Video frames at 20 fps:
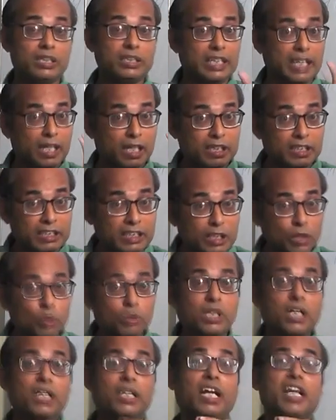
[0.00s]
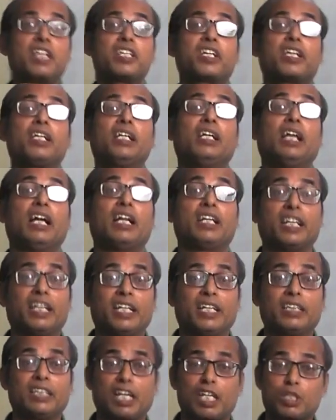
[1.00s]
they knew the writing and
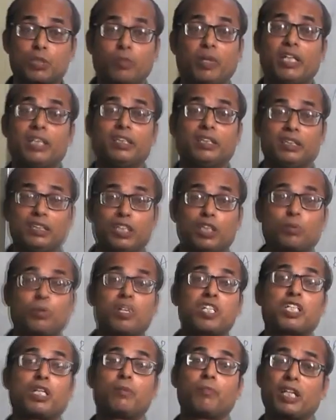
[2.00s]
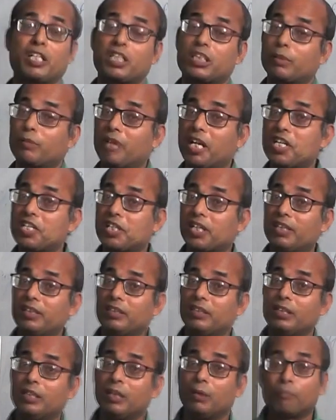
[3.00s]
reading. That's why this was termed as a
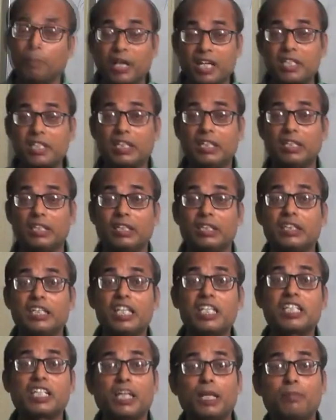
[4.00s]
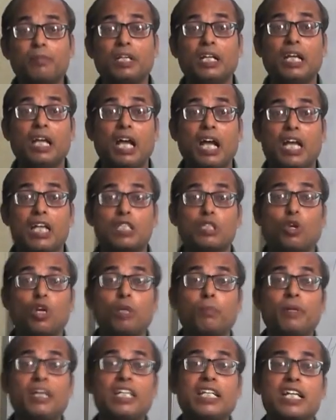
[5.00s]
civilization. But the script has
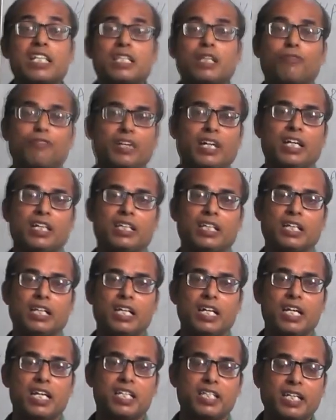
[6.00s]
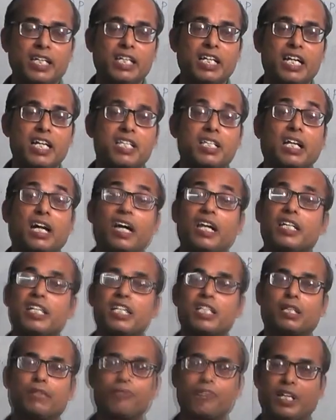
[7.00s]
not been deciphered. Still, it's
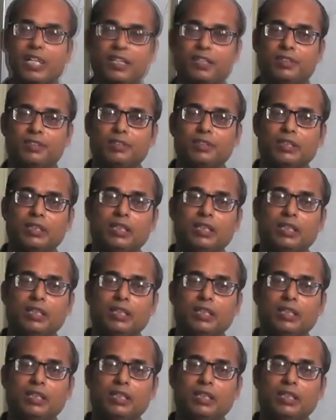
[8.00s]
undeciphered,